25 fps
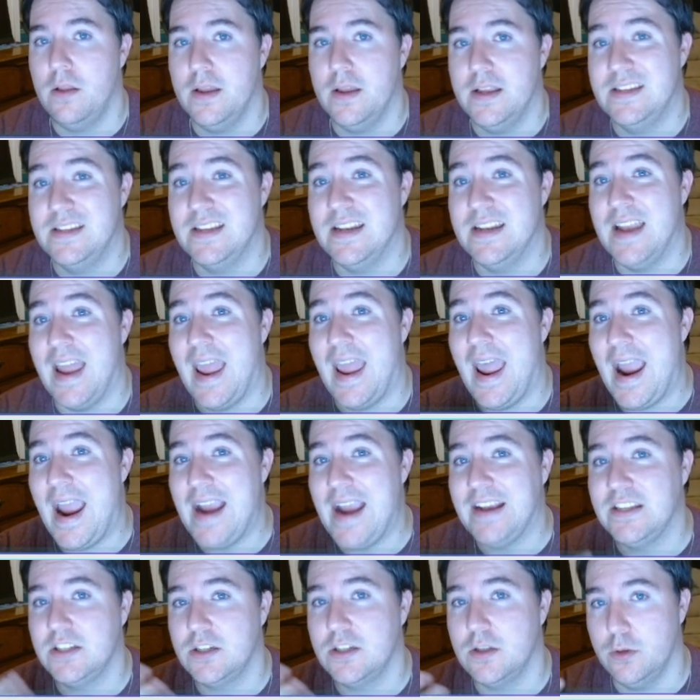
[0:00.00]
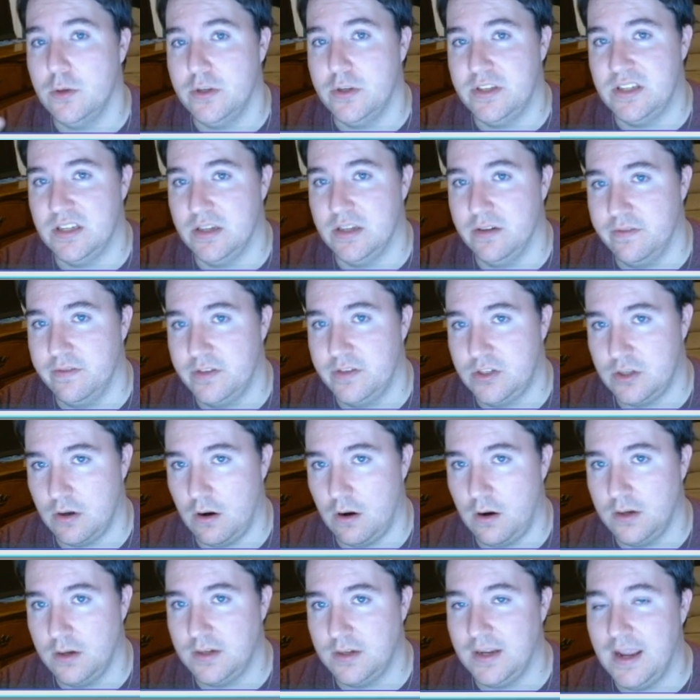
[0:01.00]
it's an exclusive
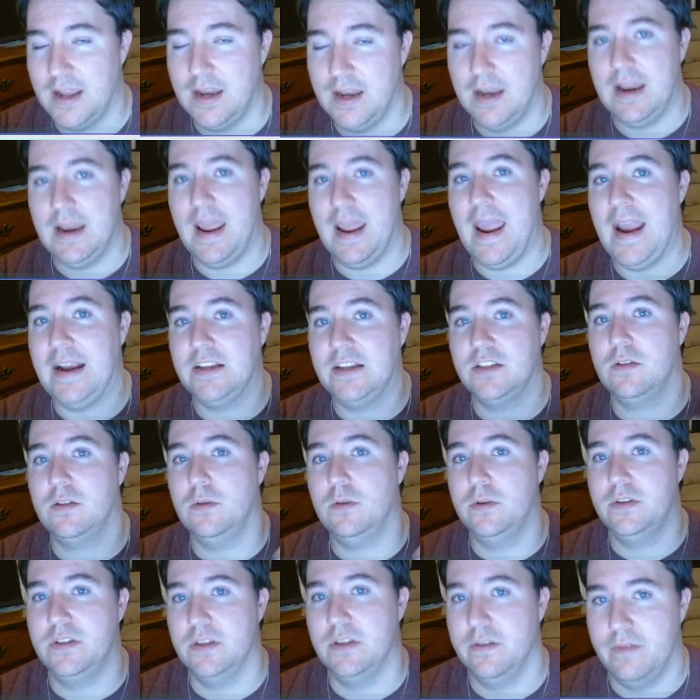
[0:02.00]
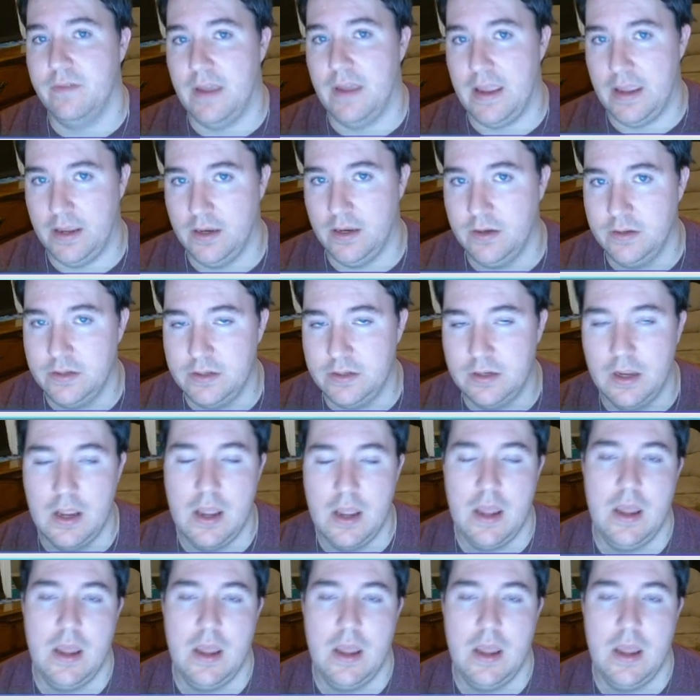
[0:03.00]
start and an exclusive end.